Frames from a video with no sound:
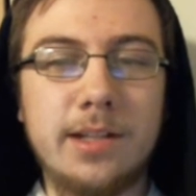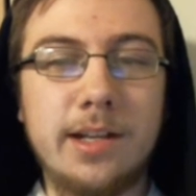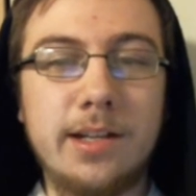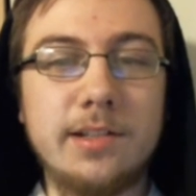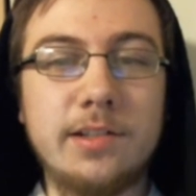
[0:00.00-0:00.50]

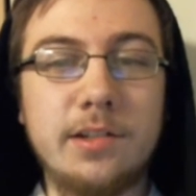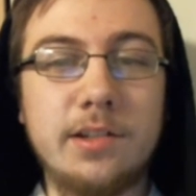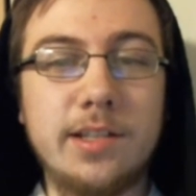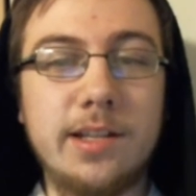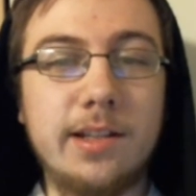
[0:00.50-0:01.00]
guess you could
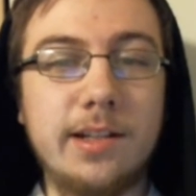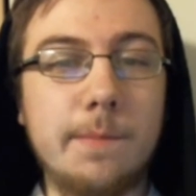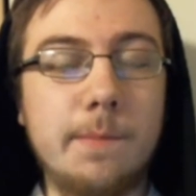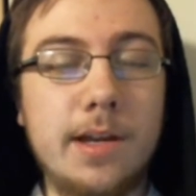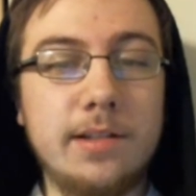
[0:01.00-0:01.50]
say, like a
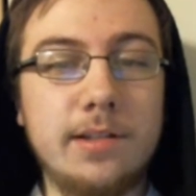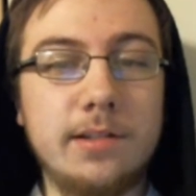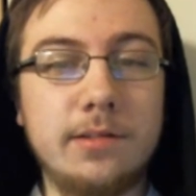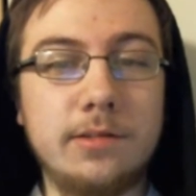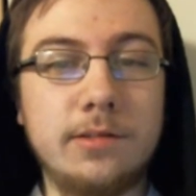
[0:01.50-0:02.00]

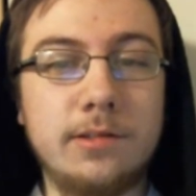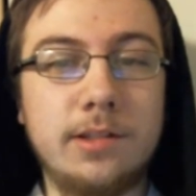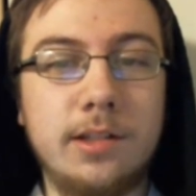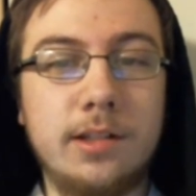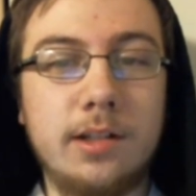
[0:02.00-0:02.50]
magical,
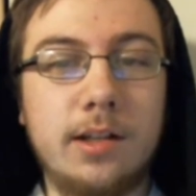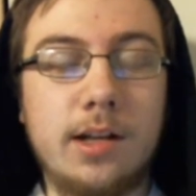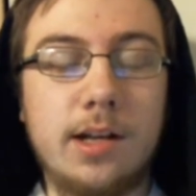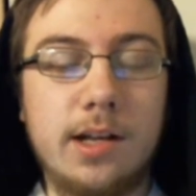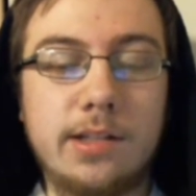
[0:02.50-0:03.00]

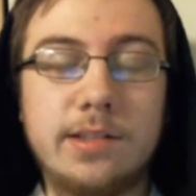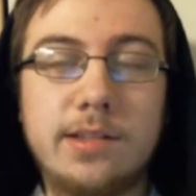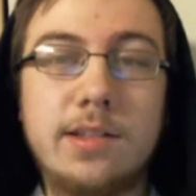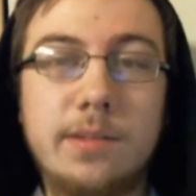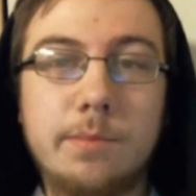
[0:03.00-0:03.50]

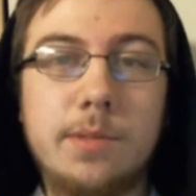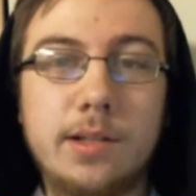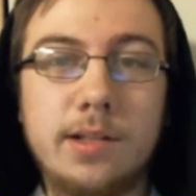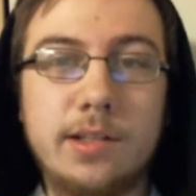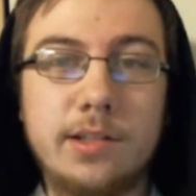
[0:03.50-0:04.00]

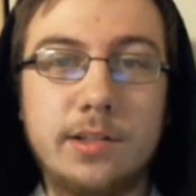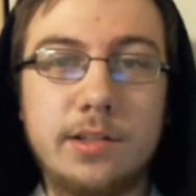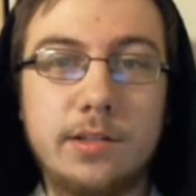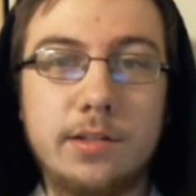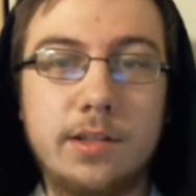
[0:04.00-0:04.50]

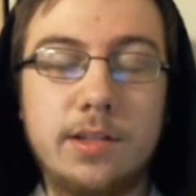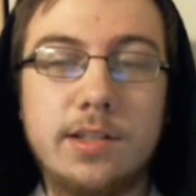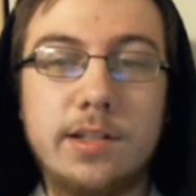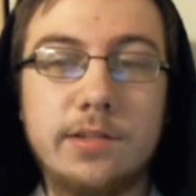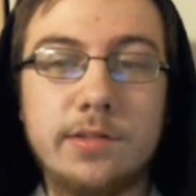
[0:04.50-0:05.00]
steampunkish,
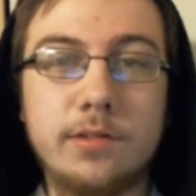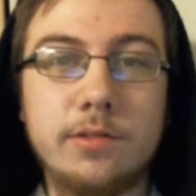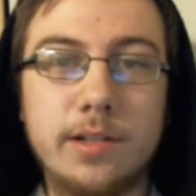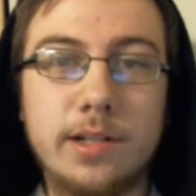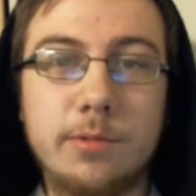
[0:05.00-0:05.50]
industrial
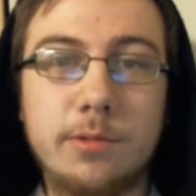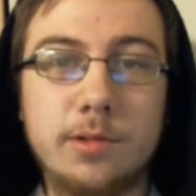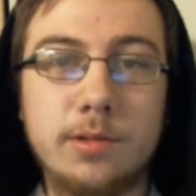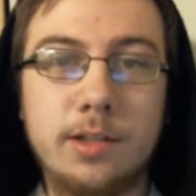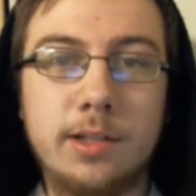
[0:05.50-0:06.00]
kind of
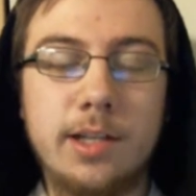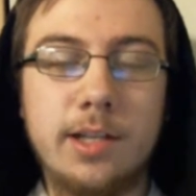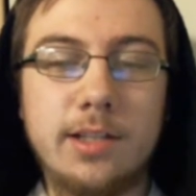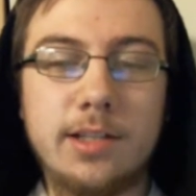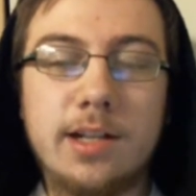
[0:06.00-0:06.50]
world.
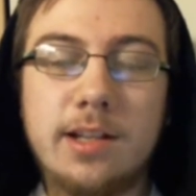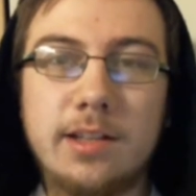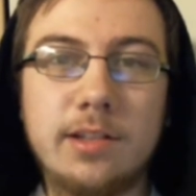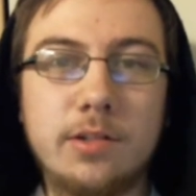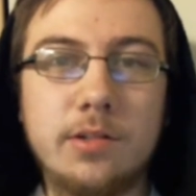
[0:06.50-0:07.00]
It's kind of like
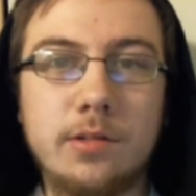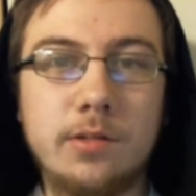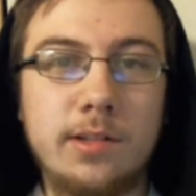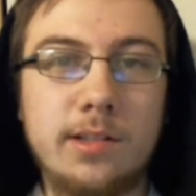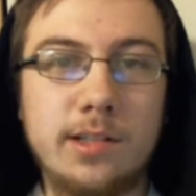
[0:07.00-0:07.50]
they're going through
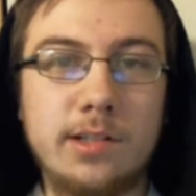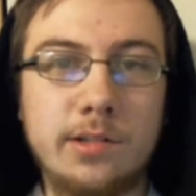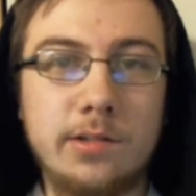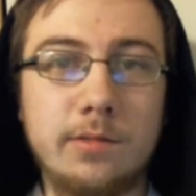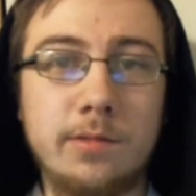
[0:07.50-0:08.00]
the
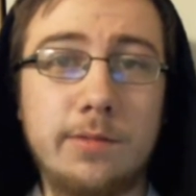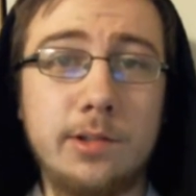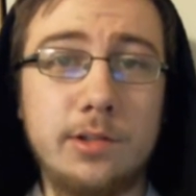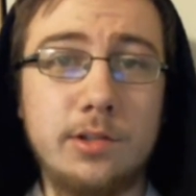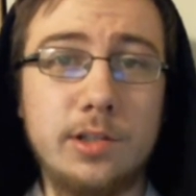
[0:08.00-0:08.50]
Industrial
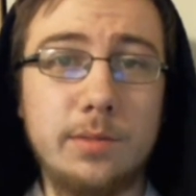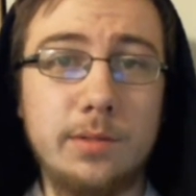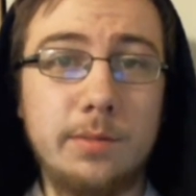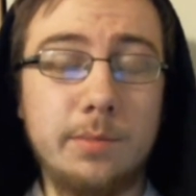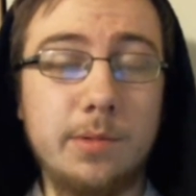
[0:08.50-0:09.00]
Revolution,
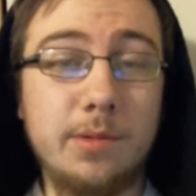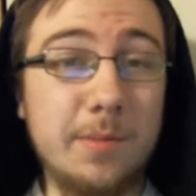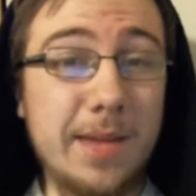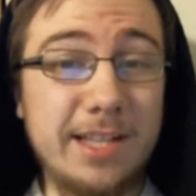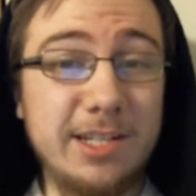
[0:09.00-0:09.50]
but with
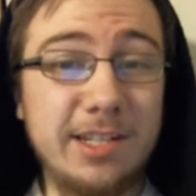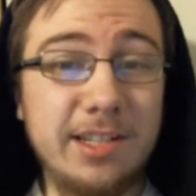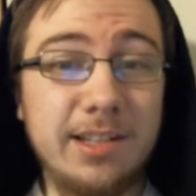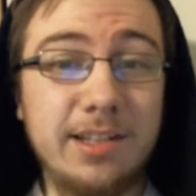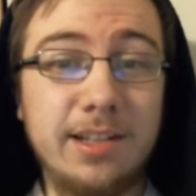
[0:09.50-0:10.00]
magic.